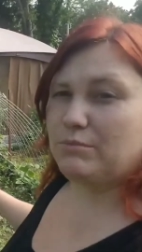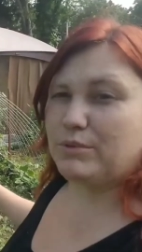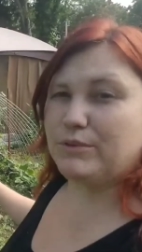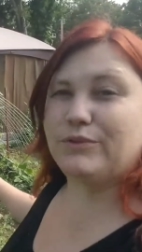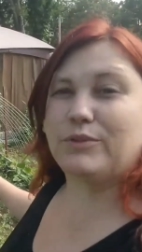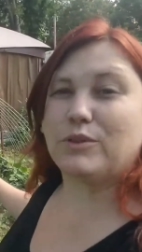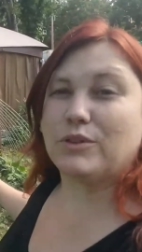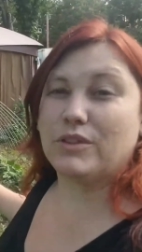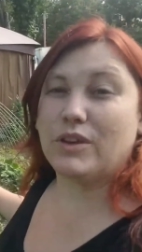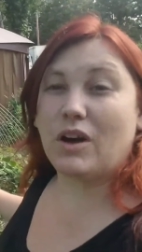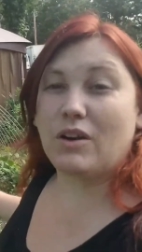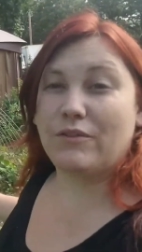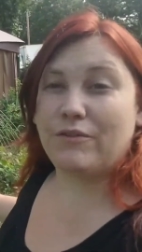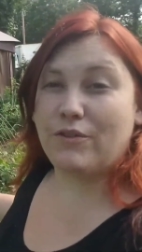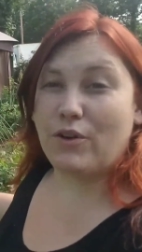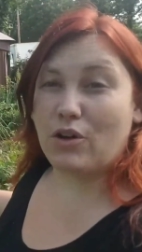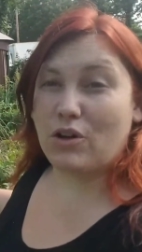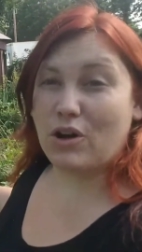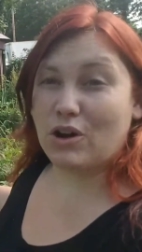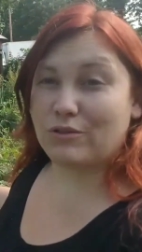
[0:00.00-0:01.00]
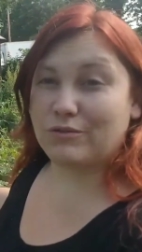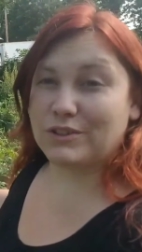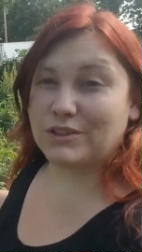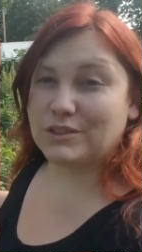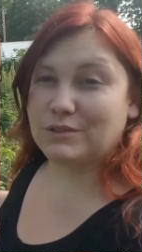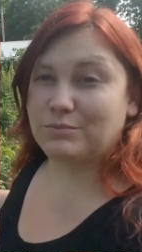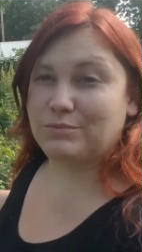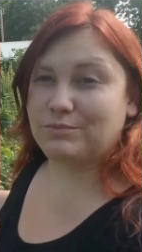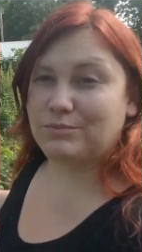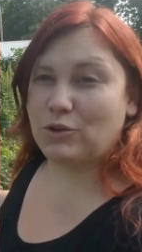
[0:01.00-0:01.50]
before the fall
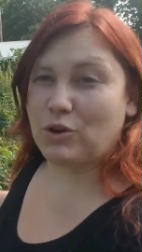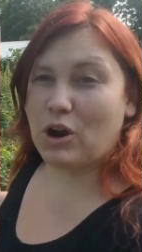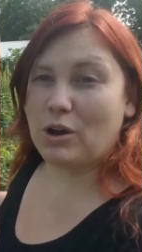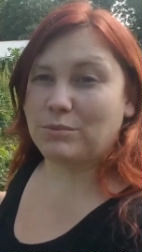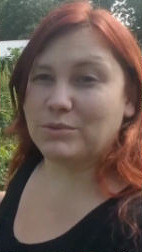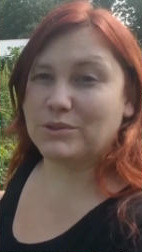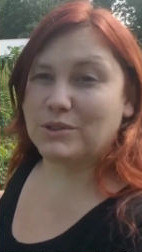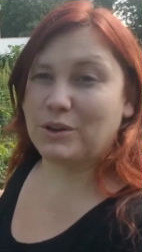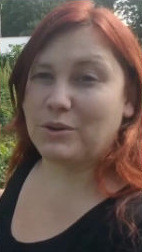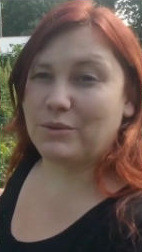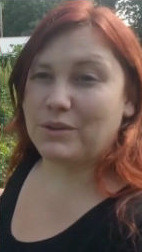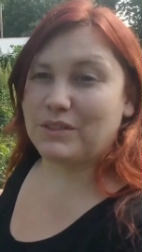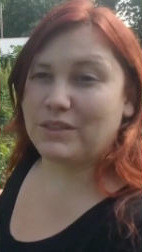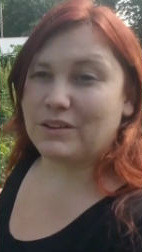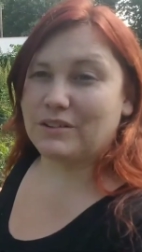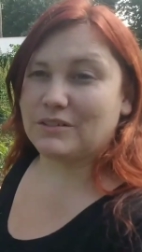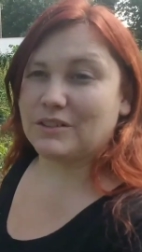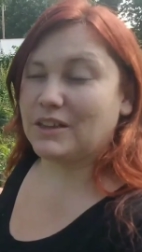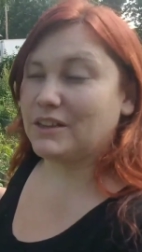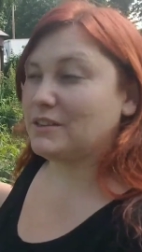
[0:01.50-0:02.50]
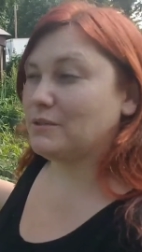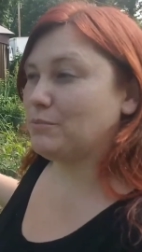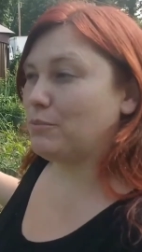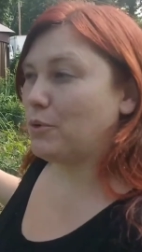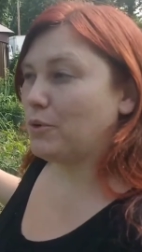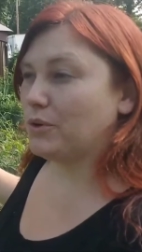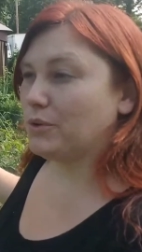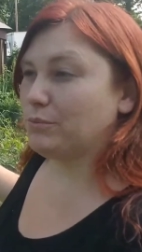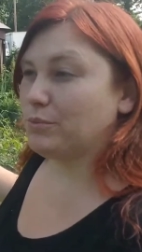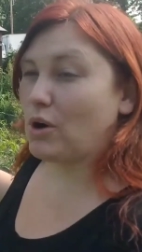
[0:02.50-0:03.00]
harvest crops go in there, like
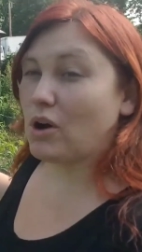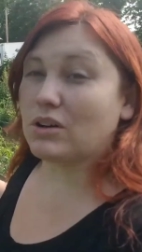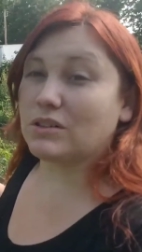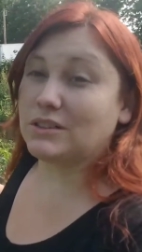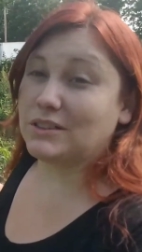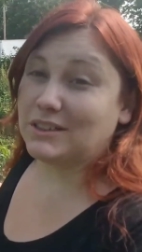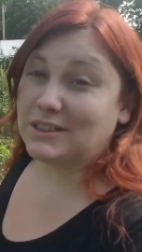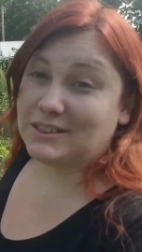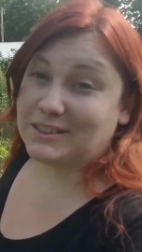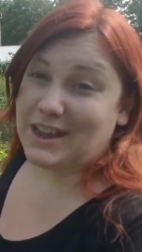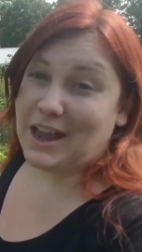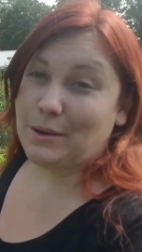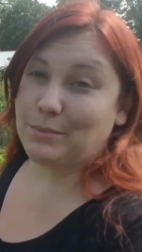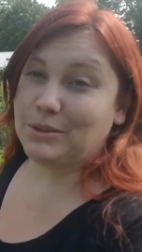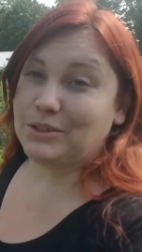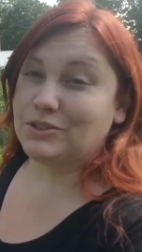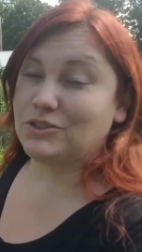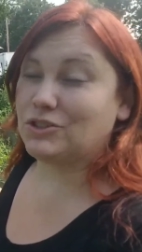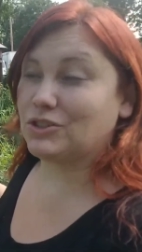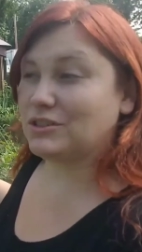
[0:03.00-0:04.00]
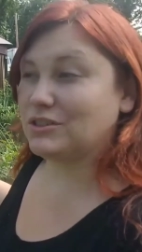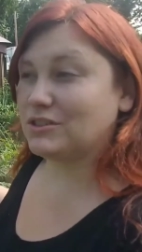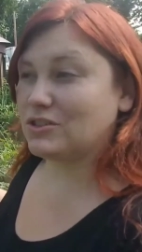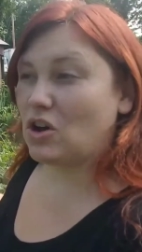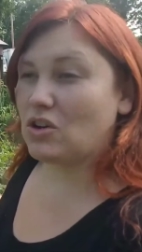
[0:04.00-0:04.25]
more broccoli and cabbage and